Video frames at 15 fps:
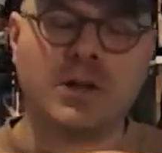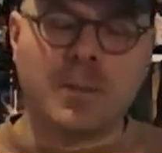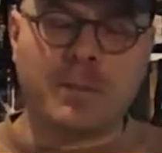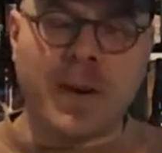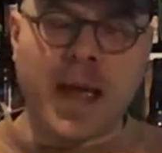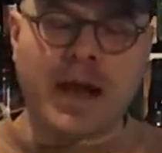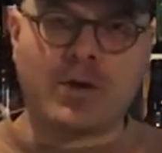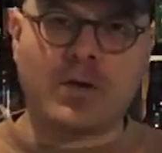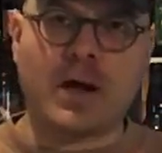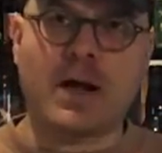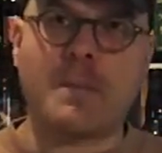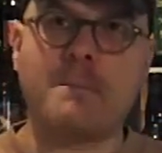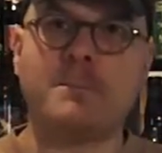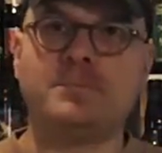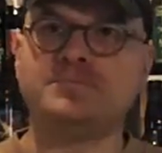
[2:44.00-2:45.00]
in the
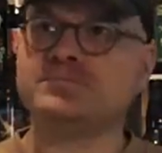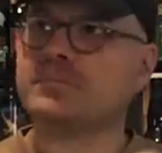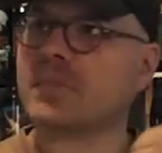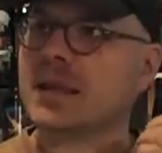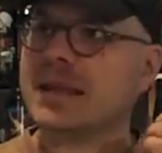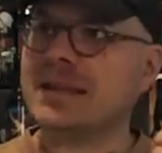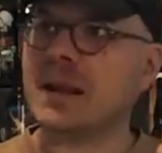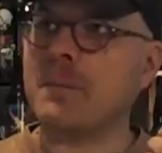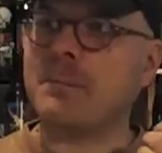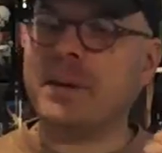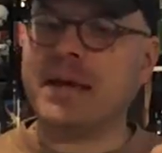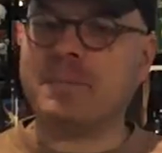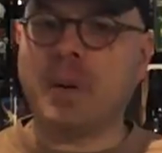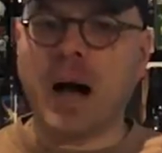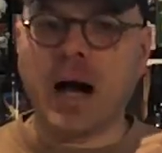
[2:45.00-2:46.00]
background, getting a
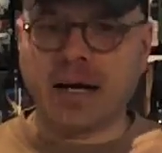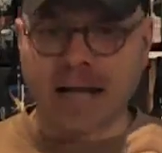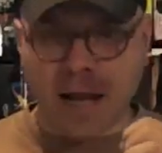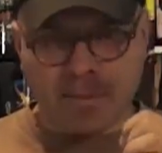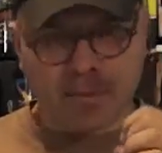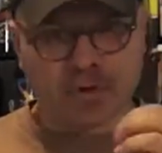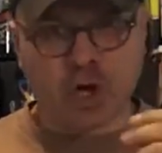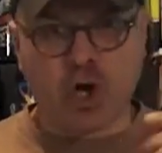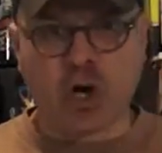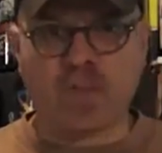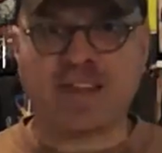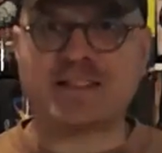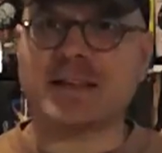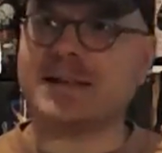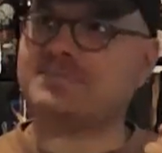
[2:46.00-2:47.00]
big pineapple note, all
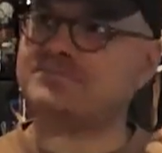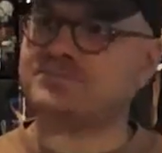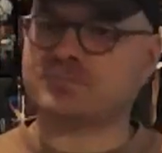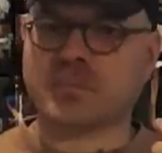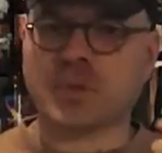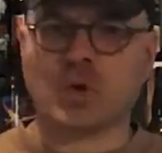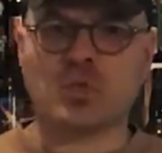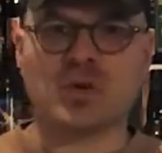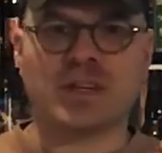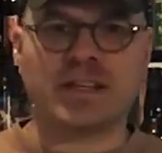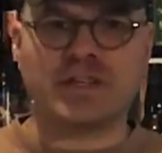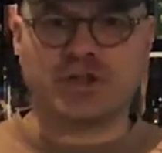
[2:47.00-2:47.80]
this like really